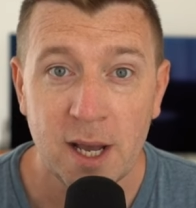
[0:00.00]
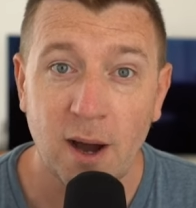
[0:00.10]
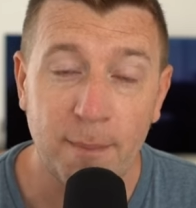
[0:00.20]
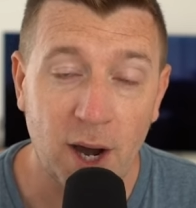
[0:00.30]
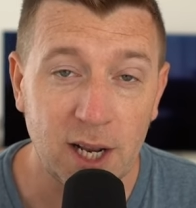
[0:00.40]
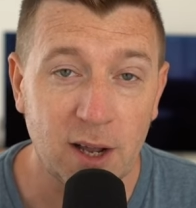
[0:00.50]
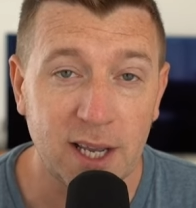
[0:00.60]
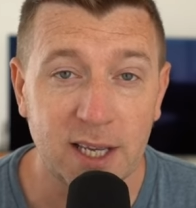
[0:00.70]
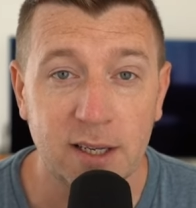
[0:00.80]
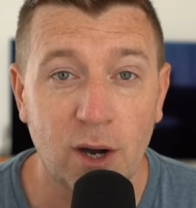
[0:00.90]
I'm
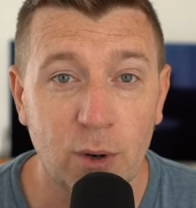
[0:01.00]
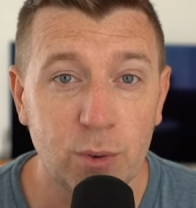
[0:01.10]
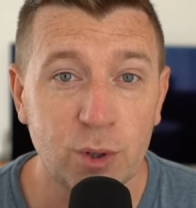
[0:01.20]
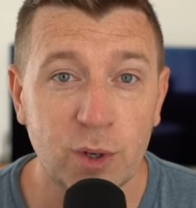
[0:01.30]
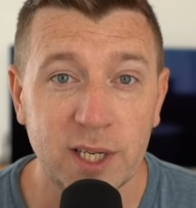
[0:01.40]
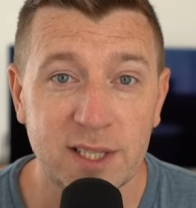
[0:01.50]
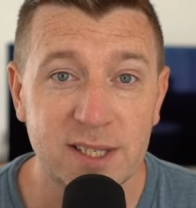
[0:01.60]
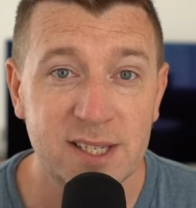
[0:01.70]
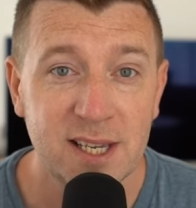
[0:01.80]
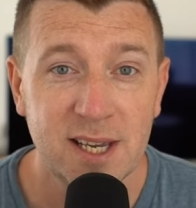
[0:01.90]
highlighting
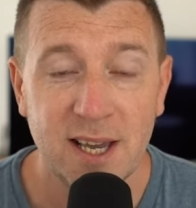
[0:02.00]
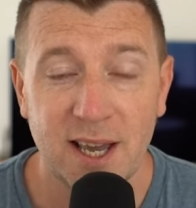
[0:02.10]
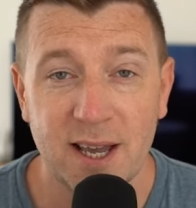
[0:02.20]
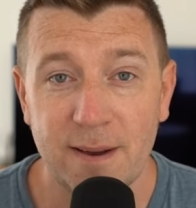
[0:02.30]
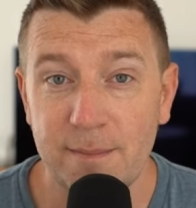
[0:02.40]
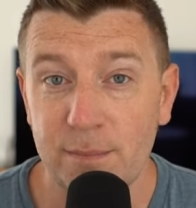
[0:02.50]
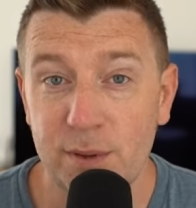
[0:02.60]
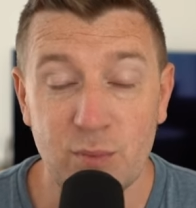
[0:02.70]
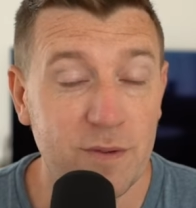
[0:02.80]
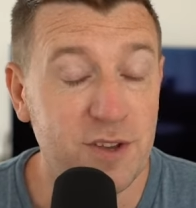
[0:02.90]
altcoins
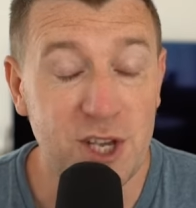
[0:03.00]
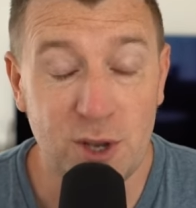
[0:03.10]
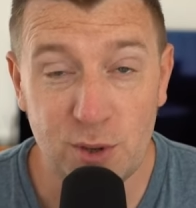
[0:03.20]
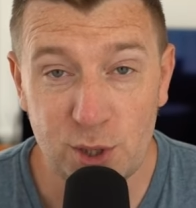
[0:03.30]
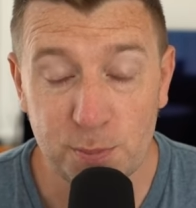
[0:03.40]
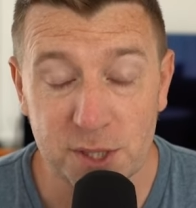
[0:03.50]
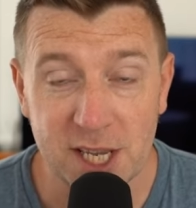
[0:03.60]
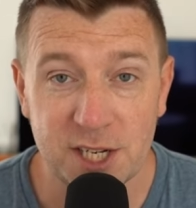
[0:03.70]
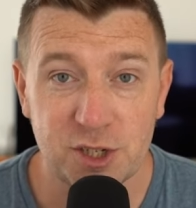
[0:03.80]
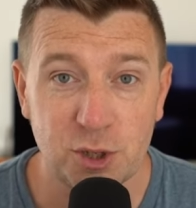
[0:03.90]
with huge
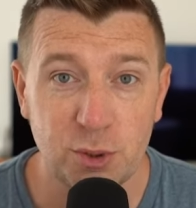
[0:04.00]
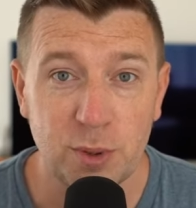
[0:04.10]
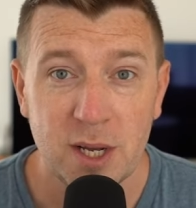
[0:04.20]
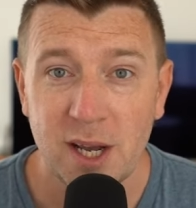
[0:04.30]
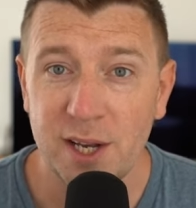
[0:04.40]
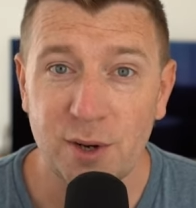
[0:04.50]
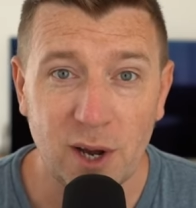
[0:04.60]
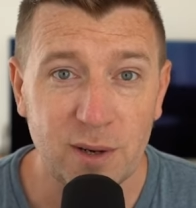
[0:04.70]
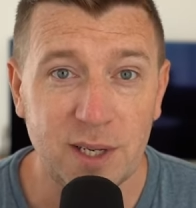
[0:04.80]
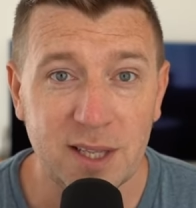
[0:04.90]
potential. And
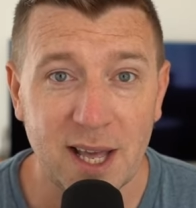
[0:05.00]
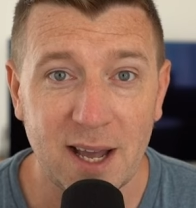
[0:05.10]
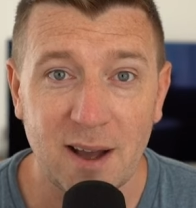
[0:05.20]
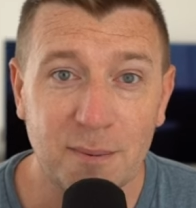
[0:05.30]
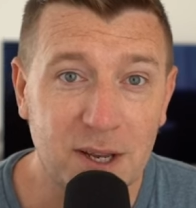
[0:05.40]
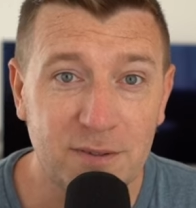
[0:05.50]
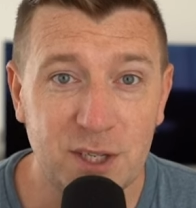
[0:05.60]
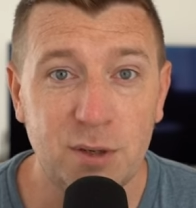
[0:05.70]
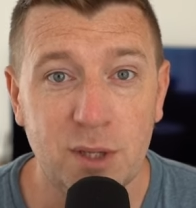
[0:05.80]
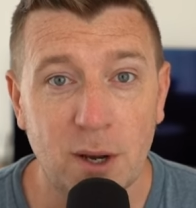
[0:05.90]
not only that, I'm giving
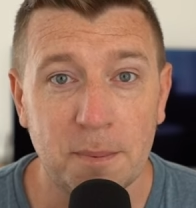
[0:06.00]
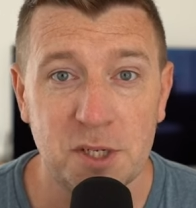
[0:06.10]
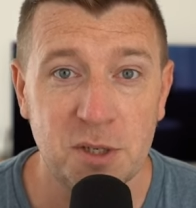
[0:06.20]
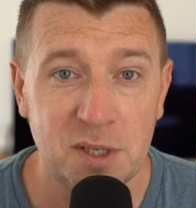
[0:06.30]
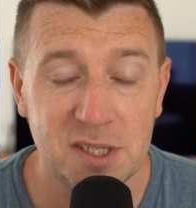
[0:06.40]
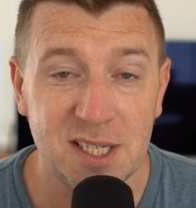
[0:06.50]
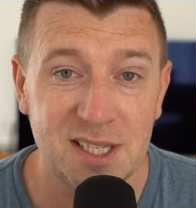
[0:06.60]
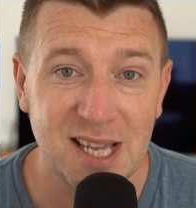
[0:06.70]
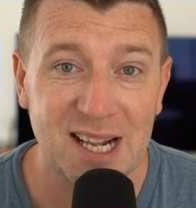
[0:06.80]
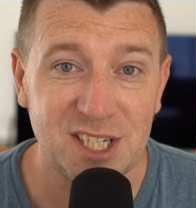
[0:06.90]
you the opportunity
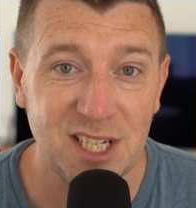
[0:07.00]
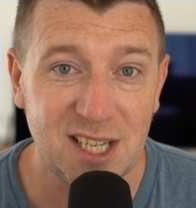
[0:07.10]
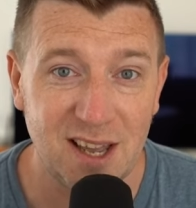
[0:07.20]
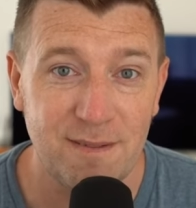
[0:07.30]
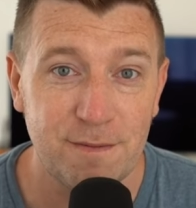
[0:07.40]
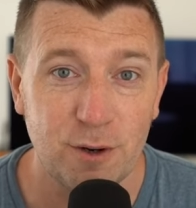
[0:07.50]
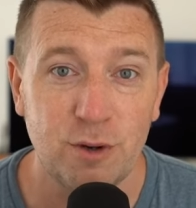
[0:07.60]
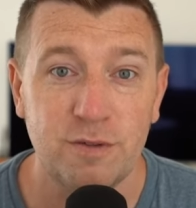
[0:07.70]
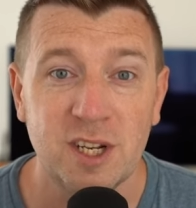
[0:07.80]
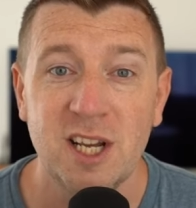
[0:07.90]
to actually get
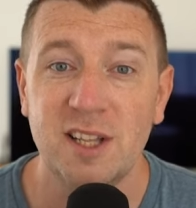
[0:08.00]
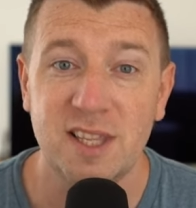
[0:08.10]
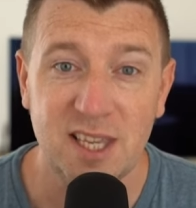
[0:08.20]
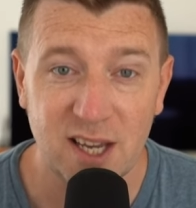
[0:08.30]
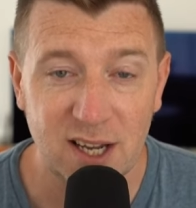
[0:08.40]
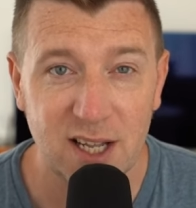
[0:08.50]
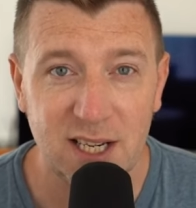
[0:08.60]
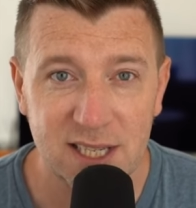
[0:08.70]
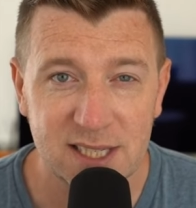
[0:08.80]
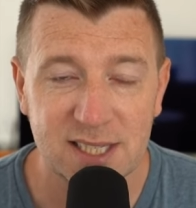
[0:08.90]
involved at the
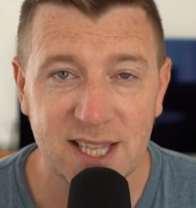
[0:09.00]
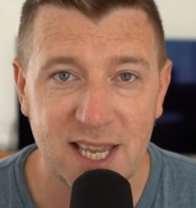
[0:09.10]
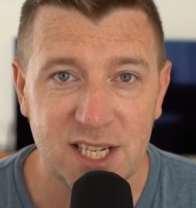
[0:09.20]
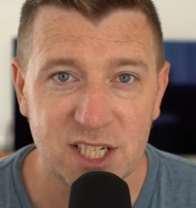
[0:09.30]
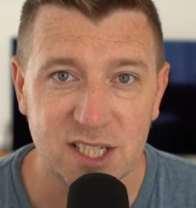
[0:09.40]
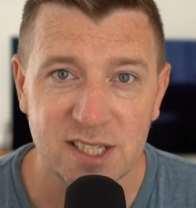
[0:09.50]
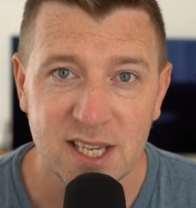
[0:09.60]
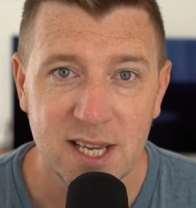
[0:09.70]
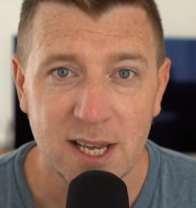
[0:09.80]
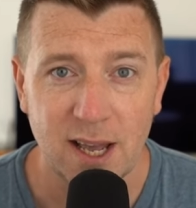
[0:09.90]
earliest stages,
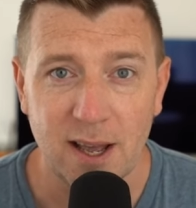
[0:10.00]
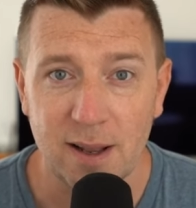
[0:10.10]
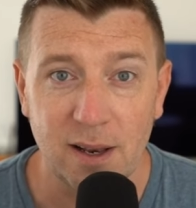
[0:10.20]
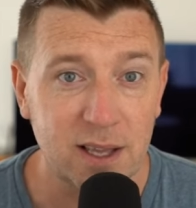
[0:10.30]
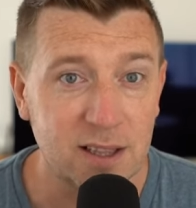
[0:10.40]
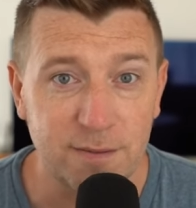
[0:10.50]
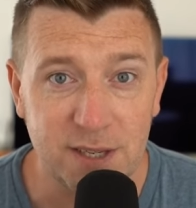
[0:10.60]
like the